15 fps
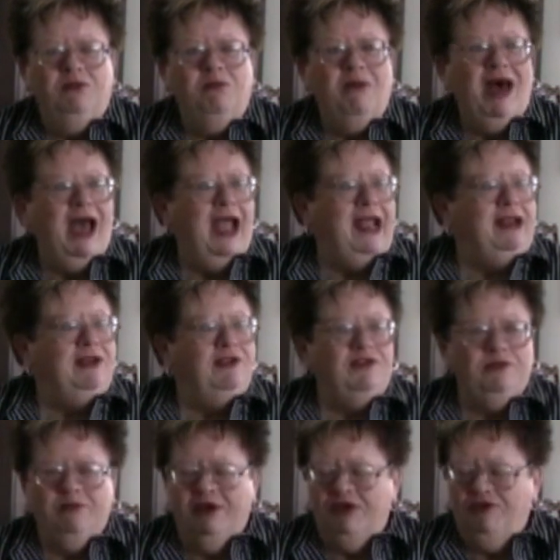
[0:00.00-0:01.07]
The mind
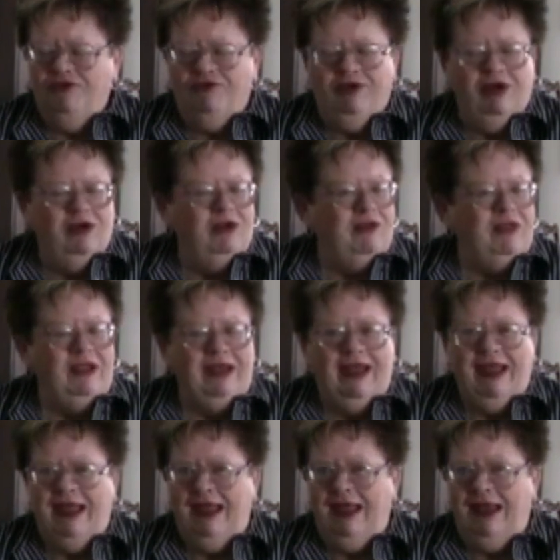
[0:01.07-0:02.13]
is much stronger than
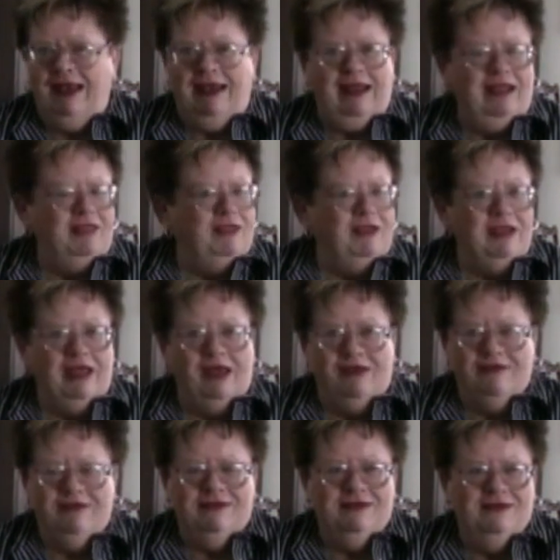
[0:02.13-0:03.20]
anything
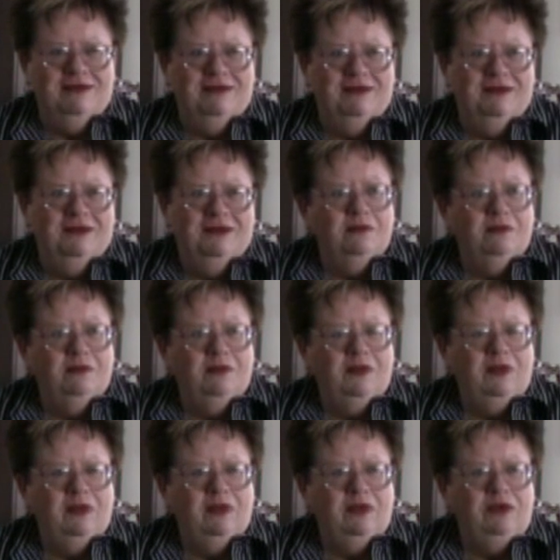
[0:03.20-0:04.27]
else.
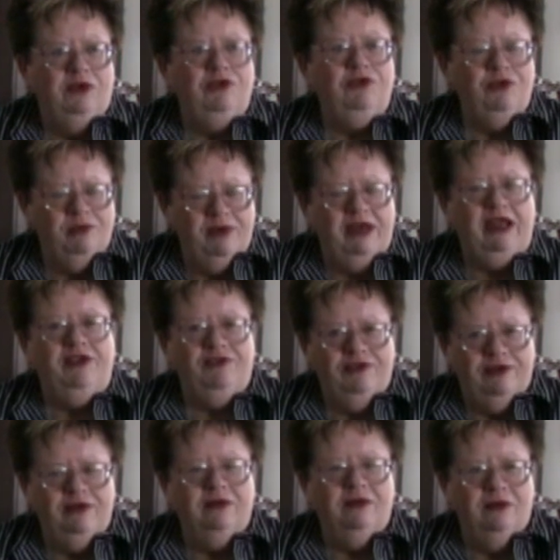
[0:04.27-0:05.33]

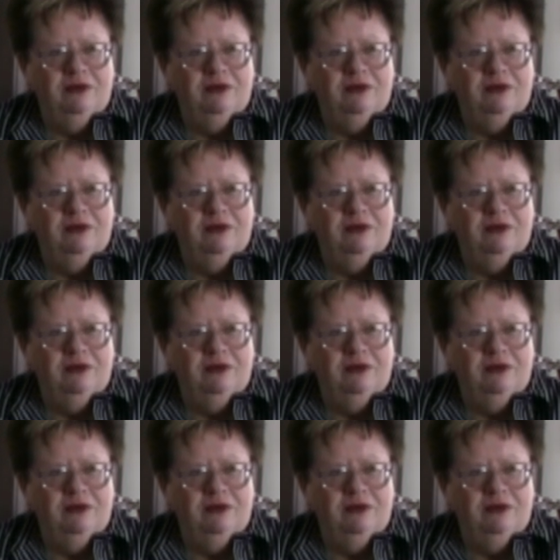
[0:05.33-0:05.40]
Determination.